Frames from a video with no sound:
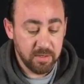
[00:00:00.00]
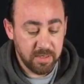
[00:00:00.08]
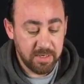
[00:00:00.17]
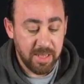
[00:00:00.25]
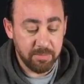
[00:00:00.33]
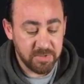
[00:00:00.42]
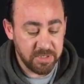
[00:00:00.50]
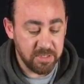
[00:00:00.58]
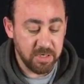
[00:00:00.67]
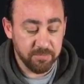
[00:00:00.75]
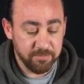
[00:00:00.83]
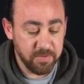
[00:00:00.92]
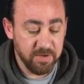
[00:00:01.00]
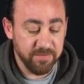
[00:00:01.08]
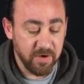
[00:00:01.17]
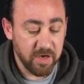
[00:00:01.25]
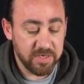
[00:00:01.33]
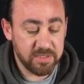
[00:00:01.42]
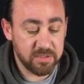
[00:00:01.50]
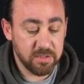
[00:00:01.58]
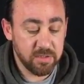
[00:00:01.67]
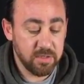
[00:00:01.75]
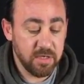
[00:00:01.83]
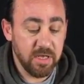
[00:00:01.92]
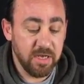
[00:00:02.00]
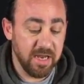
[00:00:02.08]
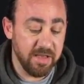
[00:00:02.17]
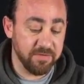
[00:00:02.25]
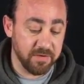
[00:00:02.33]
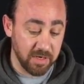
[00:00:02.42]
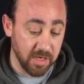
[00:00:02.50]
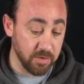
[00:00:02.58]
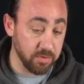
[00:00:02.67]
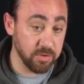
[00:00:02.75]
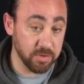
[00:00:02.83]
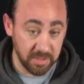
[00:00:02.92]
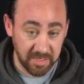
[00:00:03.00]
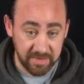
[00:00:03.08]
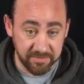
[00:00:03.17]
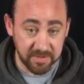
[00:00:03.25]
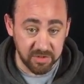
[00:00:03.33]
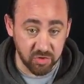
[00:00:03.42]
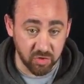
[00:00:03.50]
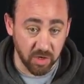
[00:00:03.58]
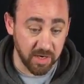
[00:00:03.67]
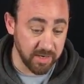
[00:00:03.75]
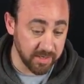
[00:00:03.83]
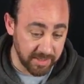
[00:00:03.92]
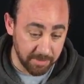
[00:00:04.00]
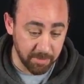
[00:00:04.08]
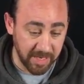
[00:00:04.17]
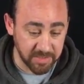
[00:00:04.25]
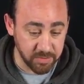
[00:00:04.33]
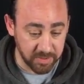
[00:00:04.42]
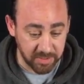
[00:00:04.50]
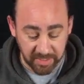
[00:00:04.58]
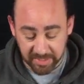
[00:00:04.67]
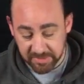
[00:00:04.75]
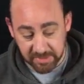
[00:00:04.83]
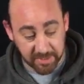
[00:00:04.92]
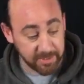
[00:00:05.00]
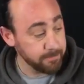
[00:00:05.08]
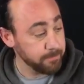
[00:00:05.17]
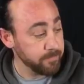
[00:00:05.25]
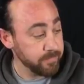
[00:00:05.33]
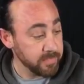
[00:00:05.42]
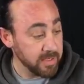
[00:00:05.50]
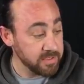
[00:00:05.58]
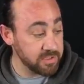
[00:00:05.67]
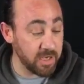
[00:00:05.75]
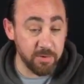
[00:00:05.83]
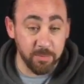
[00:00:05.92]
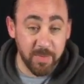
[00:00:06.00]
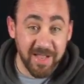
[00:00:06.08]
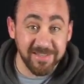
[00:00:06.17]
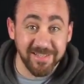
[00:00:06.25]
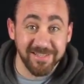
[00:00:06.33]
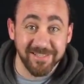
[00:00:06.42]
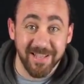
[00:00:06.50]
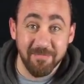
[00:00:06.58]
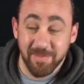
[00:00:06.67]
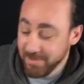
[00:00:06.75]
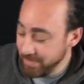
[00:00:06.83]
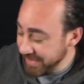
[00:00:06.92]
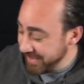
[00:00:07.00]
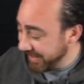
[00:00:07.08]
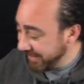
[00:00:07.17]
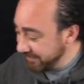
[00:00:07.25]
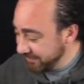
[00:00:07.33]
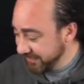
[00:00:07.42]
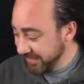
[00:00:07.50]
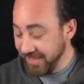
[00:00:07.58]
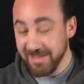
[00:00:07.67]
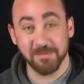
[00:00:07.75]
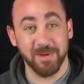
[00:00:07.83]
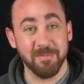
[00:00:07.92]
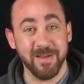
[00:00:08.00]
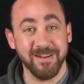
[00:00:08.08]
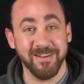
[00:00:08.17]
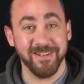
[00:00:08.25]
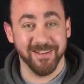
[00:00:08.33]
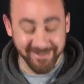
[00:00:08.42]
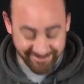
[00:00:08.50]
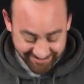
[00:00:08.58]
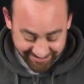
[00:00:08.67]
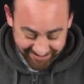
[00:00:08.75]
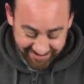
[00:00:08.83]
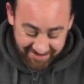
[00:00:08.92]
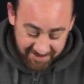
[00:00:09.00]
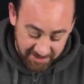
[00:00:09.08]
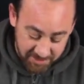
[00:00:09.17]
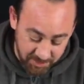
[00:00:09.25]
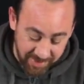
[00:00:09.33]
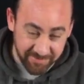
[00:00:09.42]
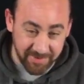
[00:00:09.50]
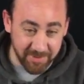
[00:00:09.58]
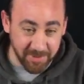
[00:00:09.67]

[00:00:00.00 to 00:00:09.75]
clamped in your vise, left alone. Leave it to dry, come back to it the next day. So, as they say in Blue Peter, here's one I made earlier. Because we haven't